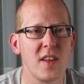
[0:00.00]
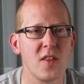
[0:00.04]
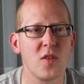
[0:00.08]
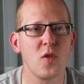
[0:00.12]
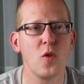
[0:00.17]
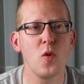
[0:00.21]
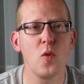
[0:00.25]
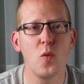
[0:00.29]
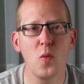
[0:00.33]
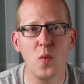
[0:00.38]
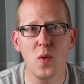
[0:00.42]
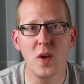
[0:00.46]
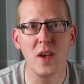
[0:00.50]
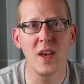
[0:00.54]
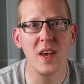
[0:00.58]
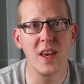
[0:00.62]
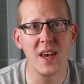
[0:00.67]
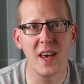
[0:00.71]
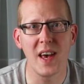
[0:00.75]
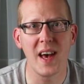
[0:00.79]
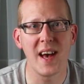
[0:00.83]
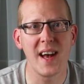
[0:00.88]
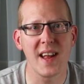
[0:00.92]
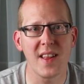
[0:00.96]
too
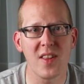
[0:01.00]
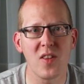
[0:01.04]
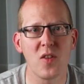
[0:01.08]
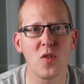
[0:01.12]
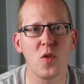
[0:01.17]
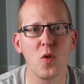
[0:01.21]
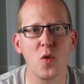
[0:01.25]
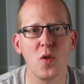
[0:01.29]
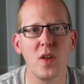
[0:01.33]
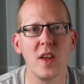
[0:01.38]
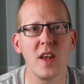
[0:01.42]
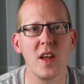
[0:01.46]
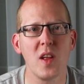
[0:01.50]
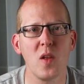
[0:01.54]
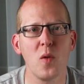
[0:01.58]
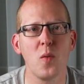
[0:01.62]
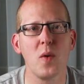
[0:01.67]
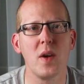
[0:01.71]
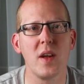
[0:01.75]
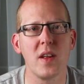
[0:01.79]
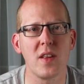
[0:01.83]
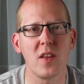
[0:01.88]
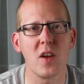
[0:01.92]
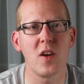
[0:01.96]
we had to deal
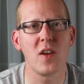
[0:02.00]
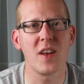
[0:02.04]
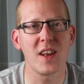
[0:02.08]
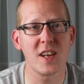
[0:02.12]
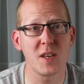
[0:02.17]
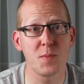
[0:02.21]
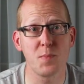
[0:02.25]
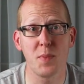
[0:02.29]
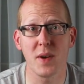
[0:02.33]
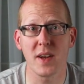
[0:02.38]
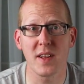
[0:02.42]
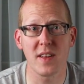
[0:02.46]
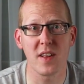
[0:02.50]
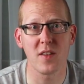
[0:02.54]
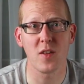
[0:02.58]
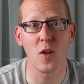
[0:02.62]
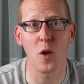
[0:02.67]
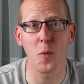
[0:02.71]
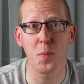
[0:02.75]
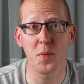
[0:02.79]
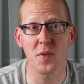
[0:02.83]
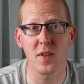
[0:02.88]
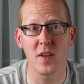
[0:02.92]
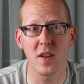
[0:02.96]
with unexpected
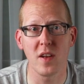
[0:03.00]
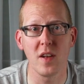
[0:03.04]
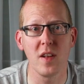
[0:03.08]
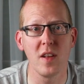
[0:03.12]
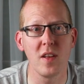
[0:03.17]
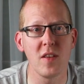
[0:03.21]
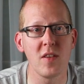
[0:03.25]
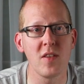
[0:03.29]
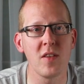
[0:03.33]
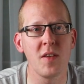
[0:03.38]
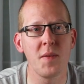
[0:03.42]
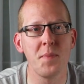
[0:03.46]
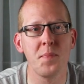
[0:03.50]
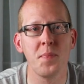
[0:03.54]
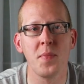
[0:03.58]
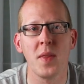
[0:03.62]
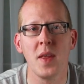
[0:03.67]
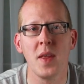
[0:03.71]
obstacles.